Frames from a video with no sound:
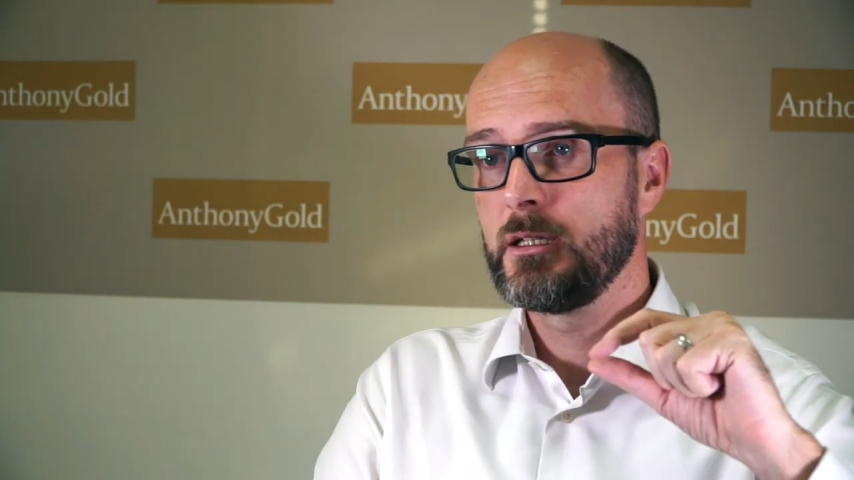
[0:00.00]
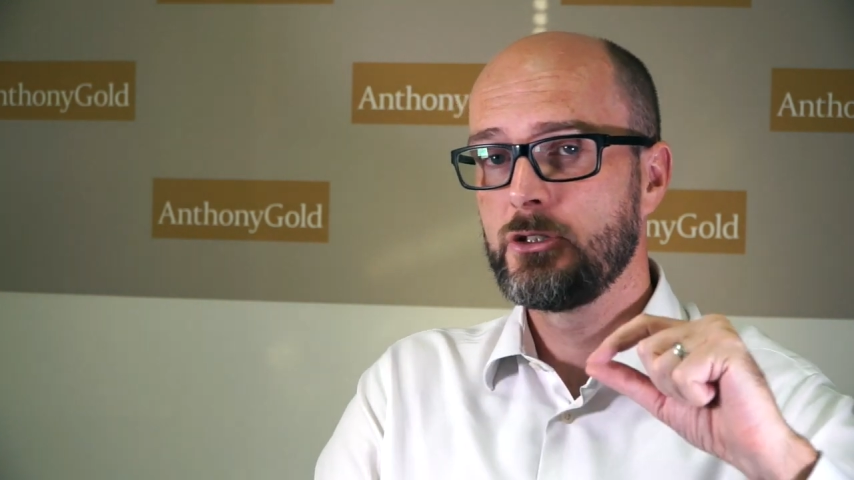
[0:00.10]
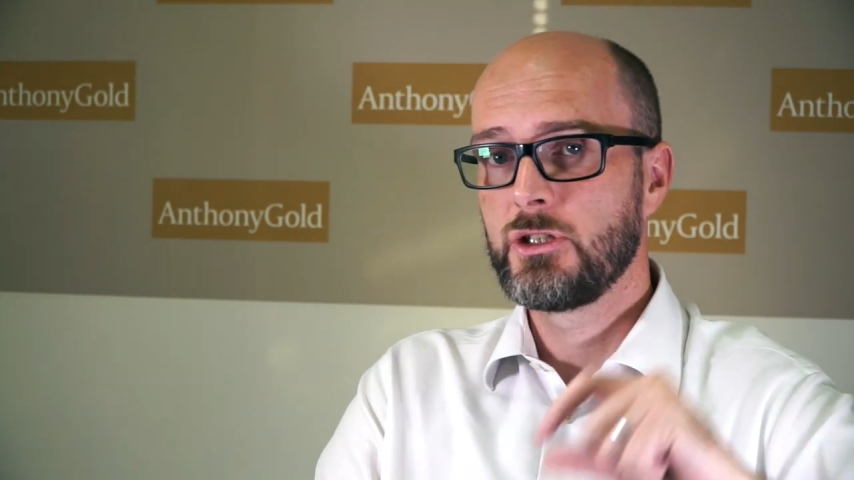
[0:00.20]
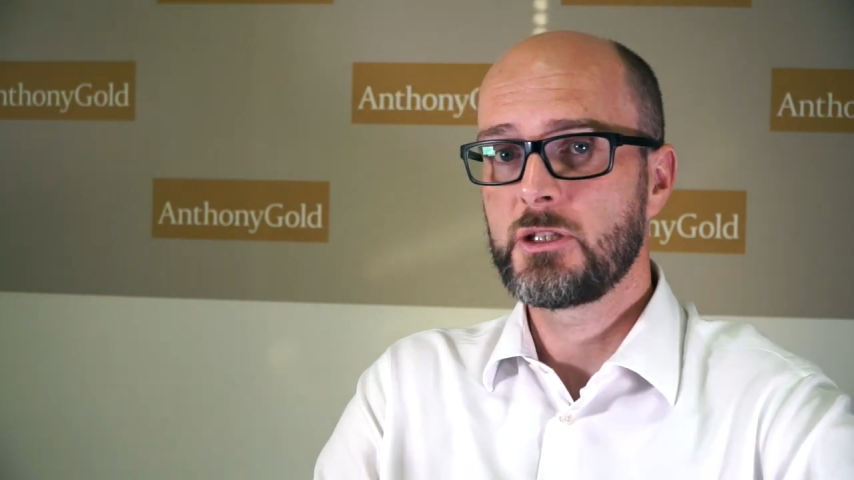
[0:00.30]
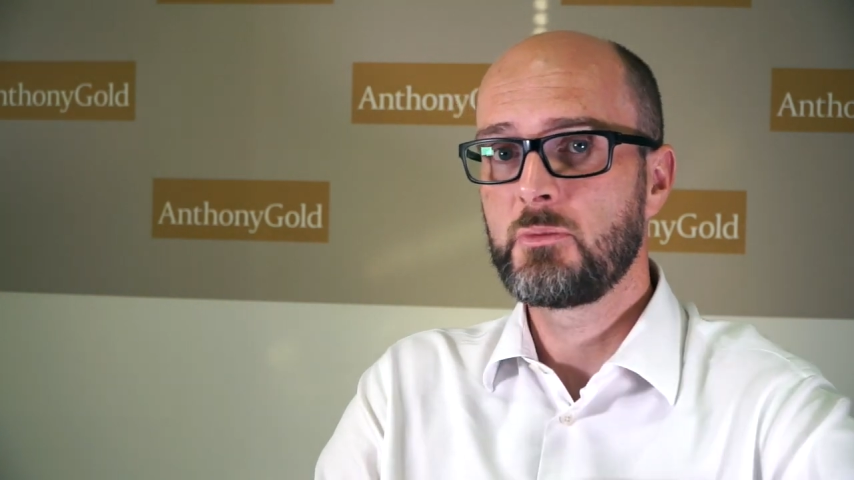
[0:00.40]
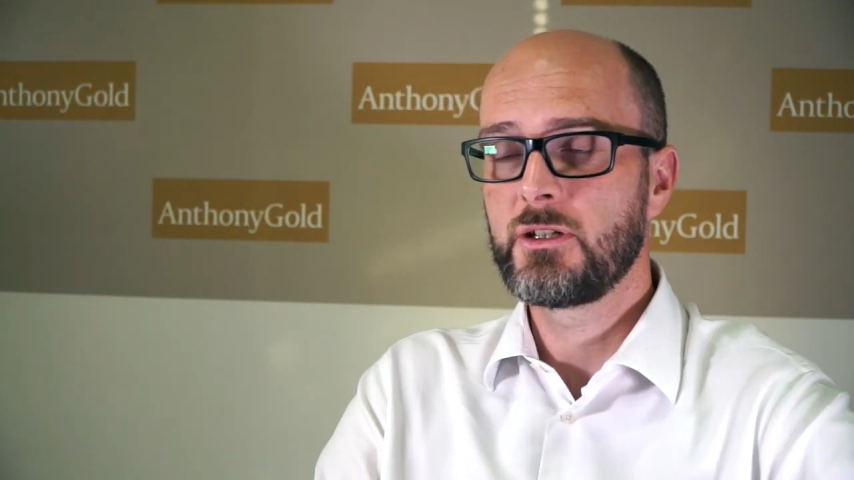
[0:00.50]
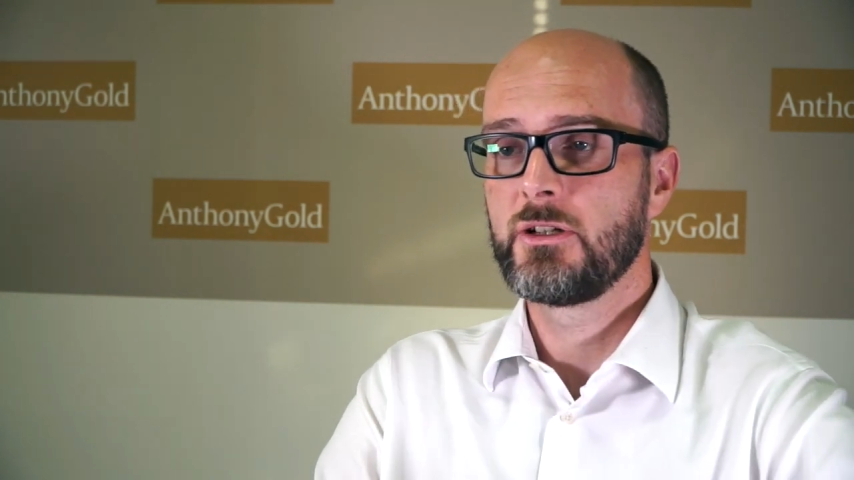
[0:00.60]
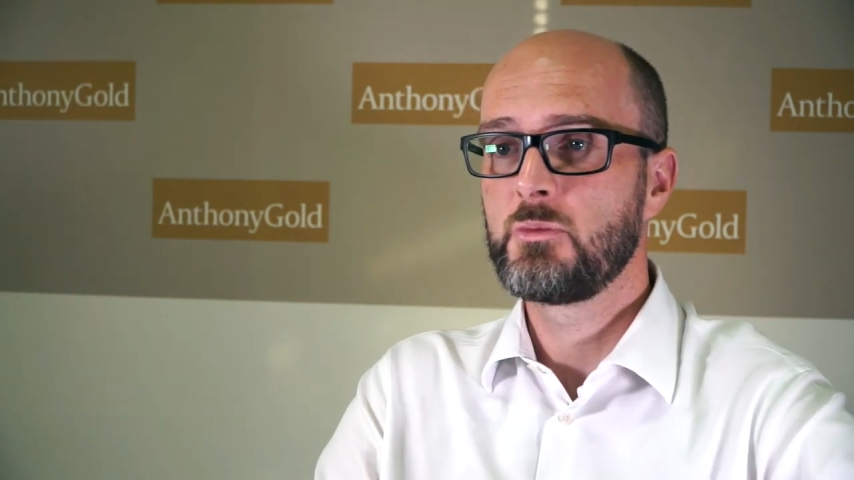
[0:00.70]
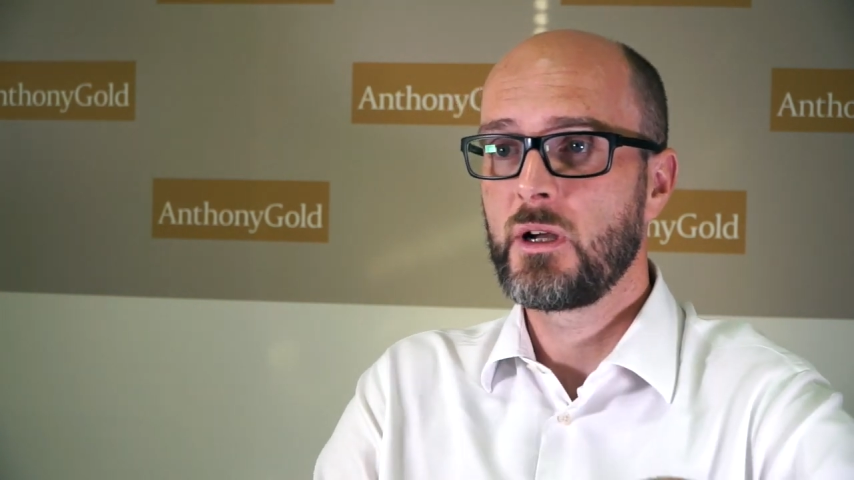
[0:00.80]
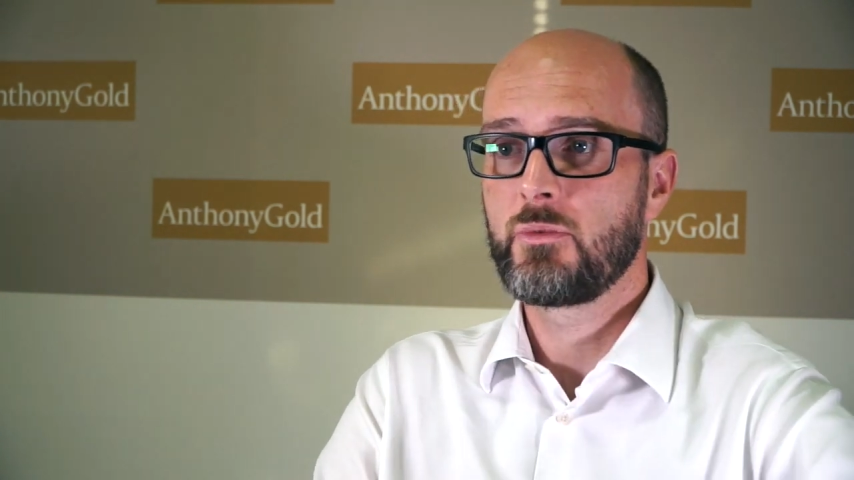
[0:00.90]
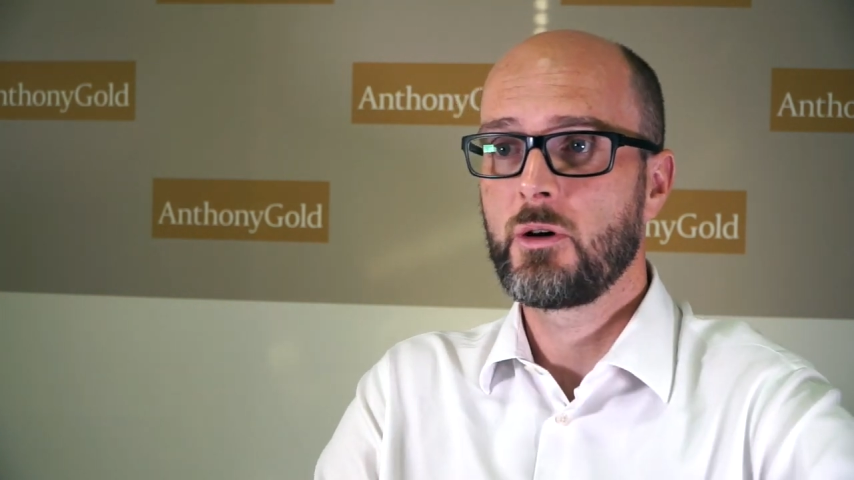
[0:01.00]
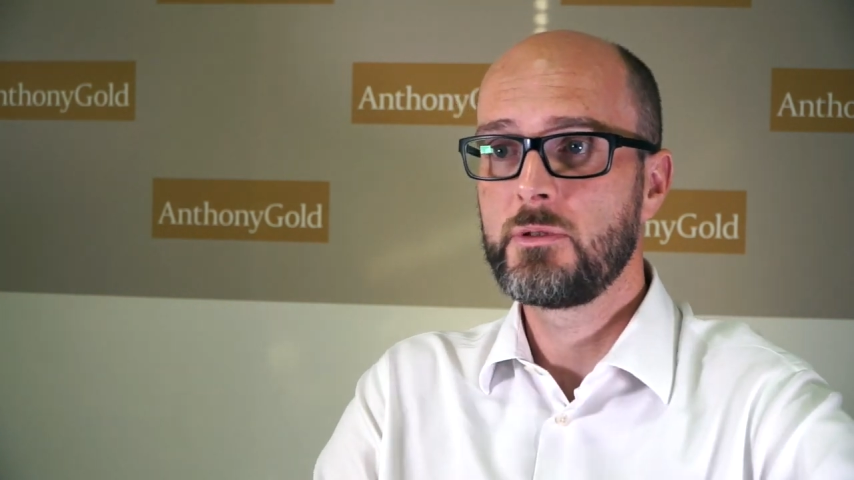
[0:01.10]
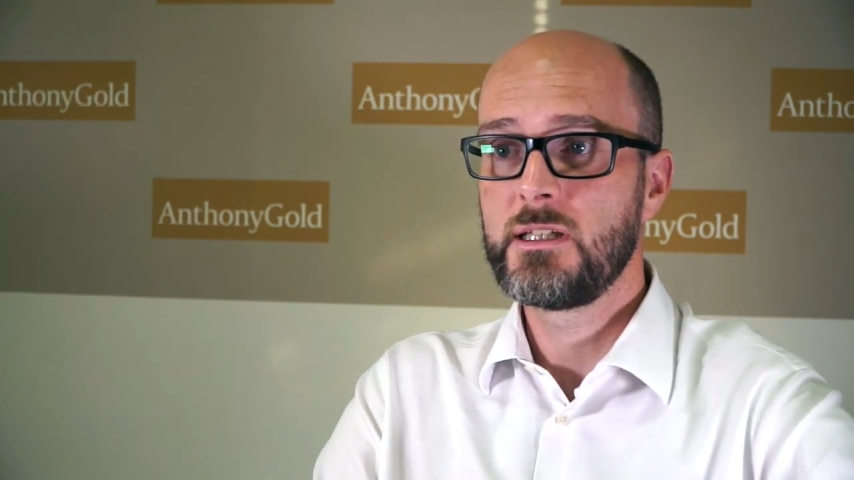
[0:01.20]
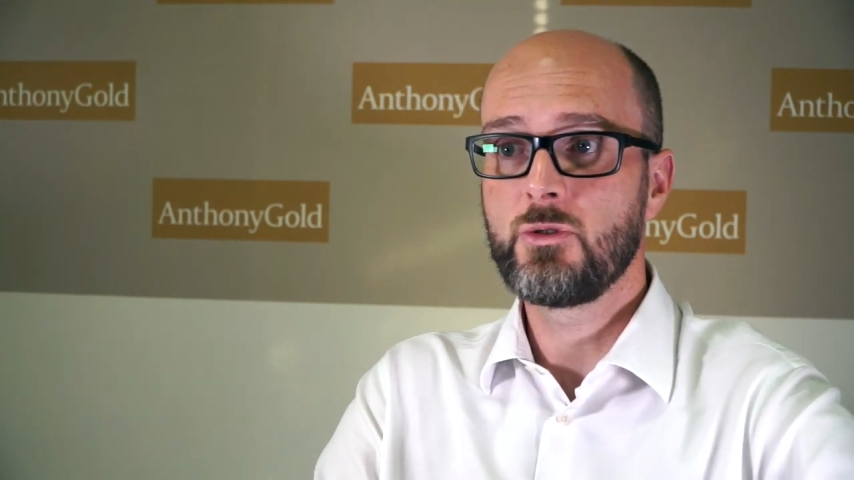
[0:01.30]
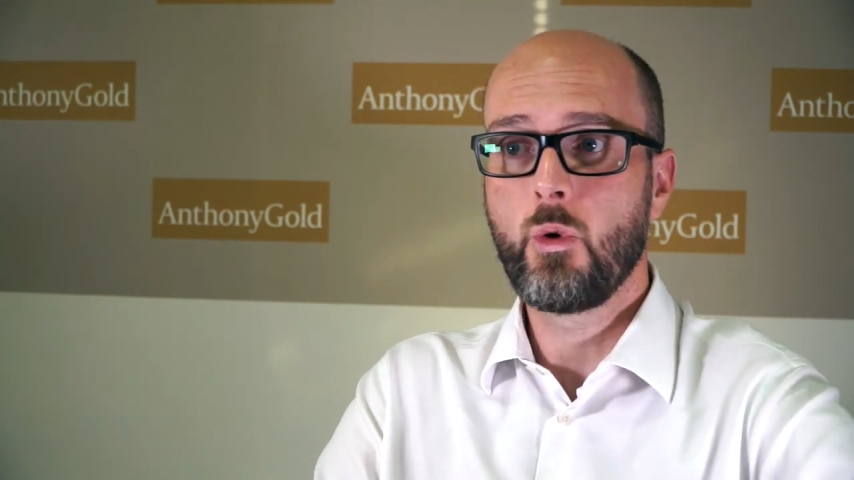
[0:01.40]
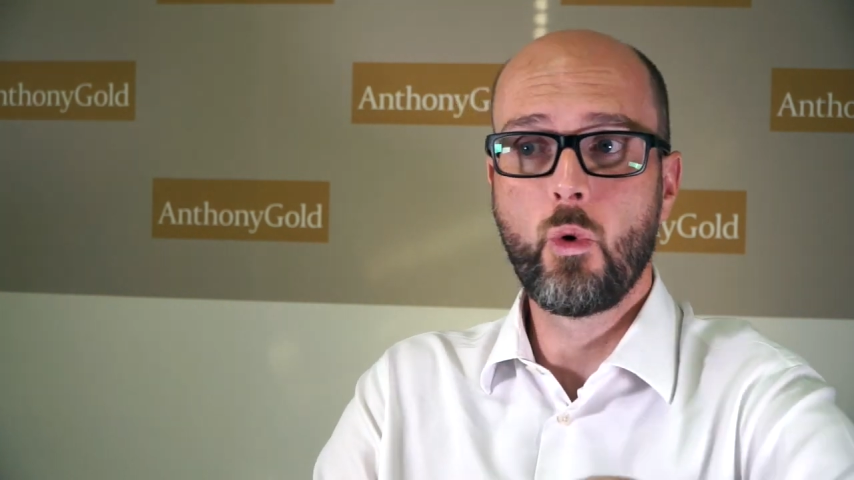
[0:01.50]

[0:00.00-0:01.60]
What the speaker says: just because my property's